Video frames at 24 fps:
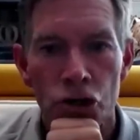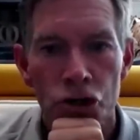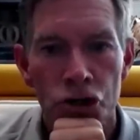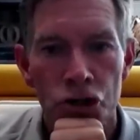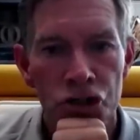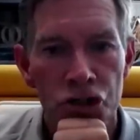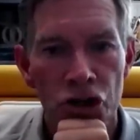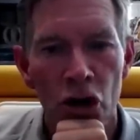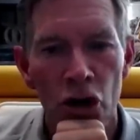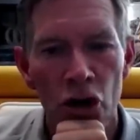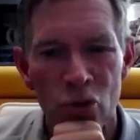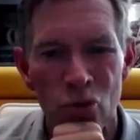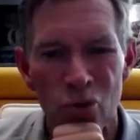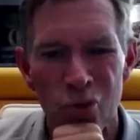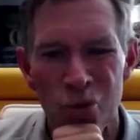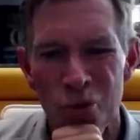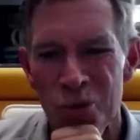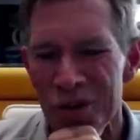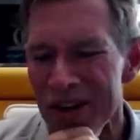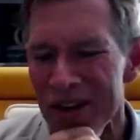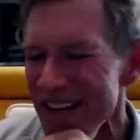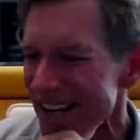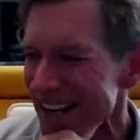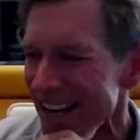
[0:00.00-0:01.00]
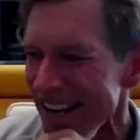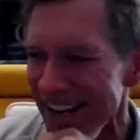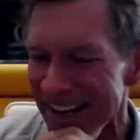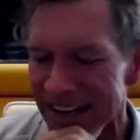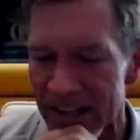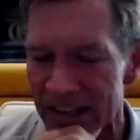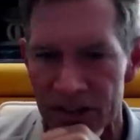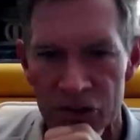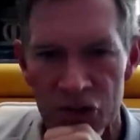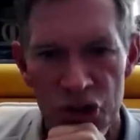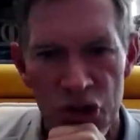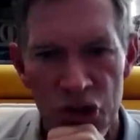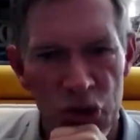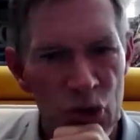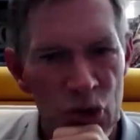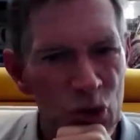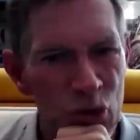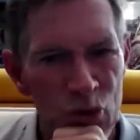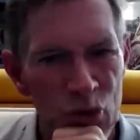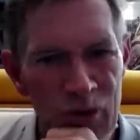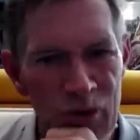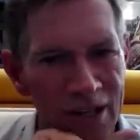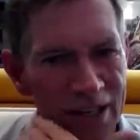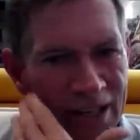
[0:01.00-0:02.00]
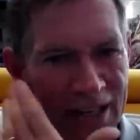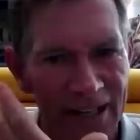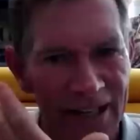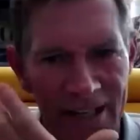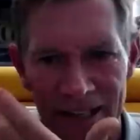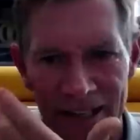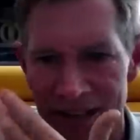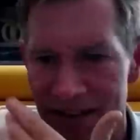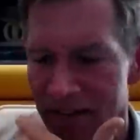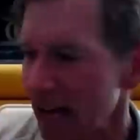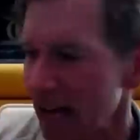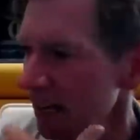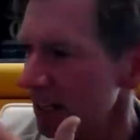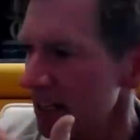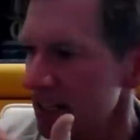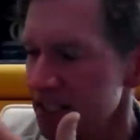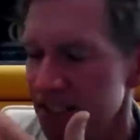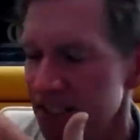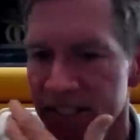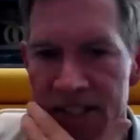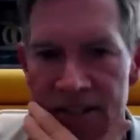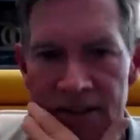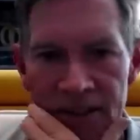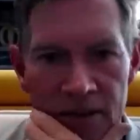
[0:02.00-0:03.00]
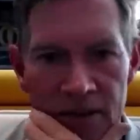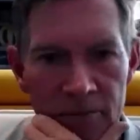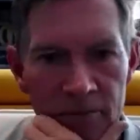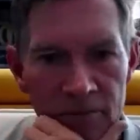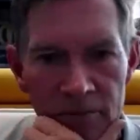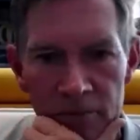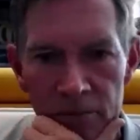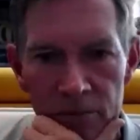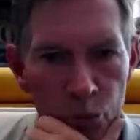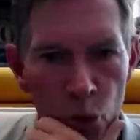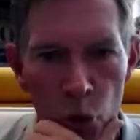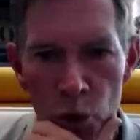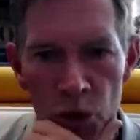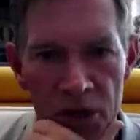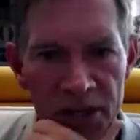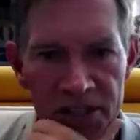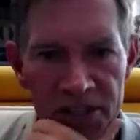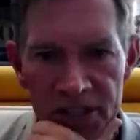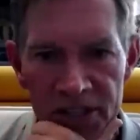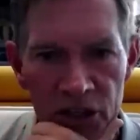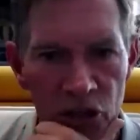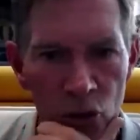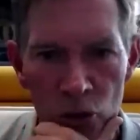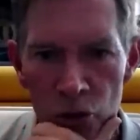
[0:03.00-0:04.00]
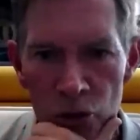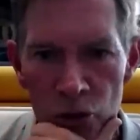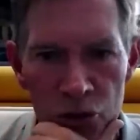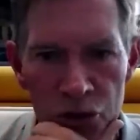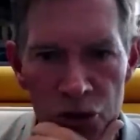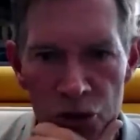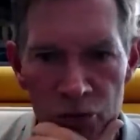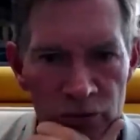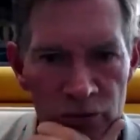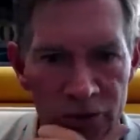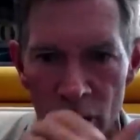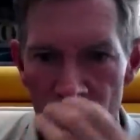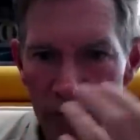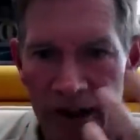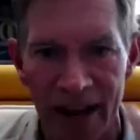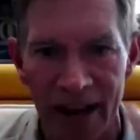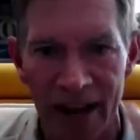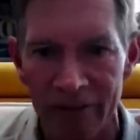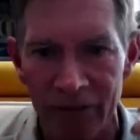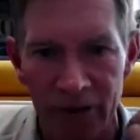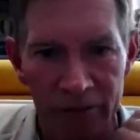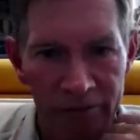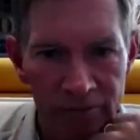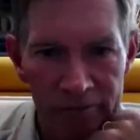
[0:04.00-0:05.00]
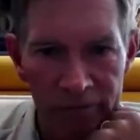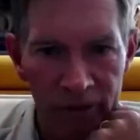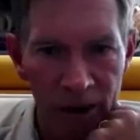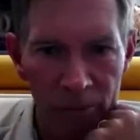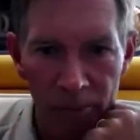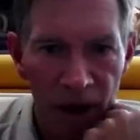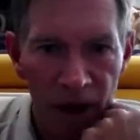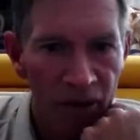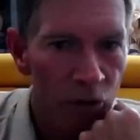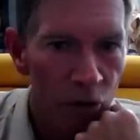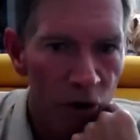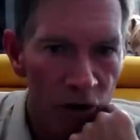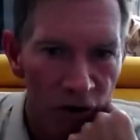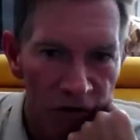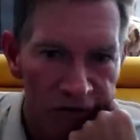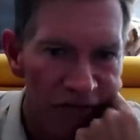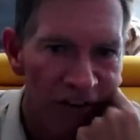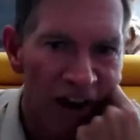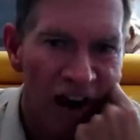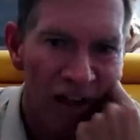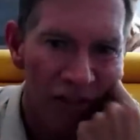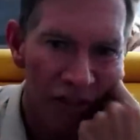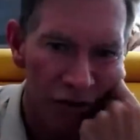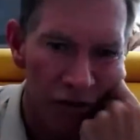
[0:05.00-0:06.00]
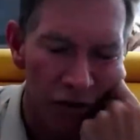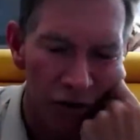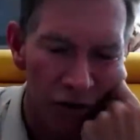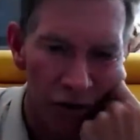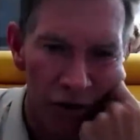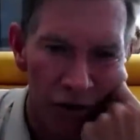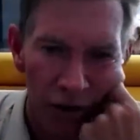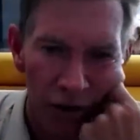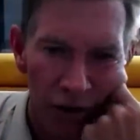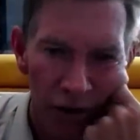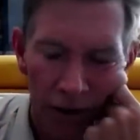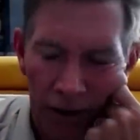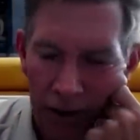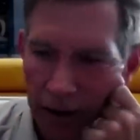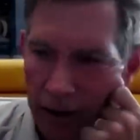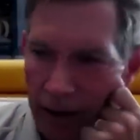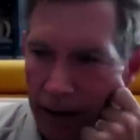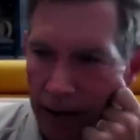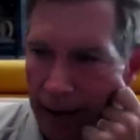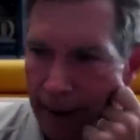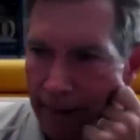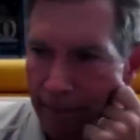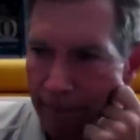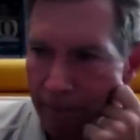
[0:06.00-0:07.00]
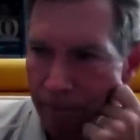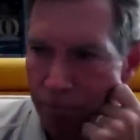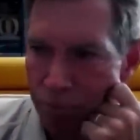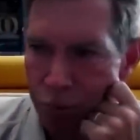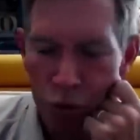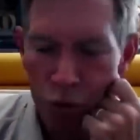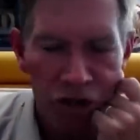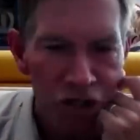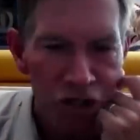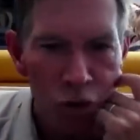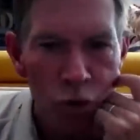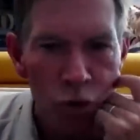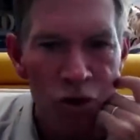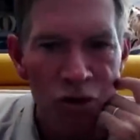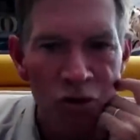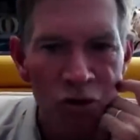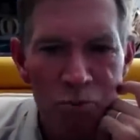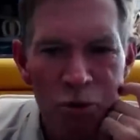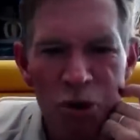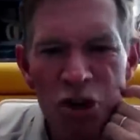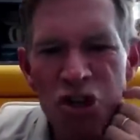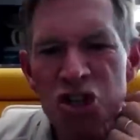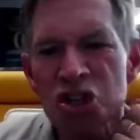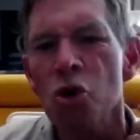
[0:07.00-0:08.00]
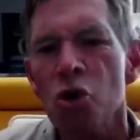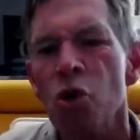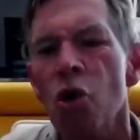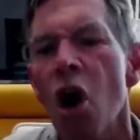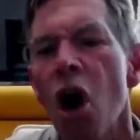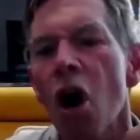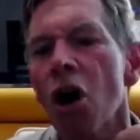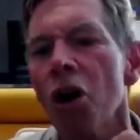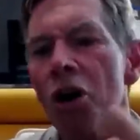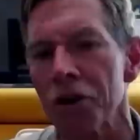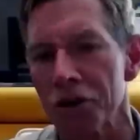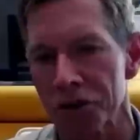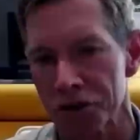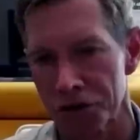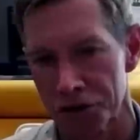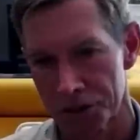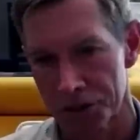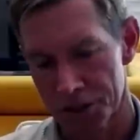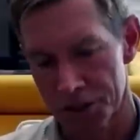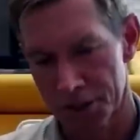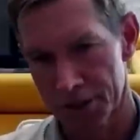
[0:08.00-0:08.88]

Yeah, start reading to adolescent boys and girls who don't have a mother or a father. Put your heart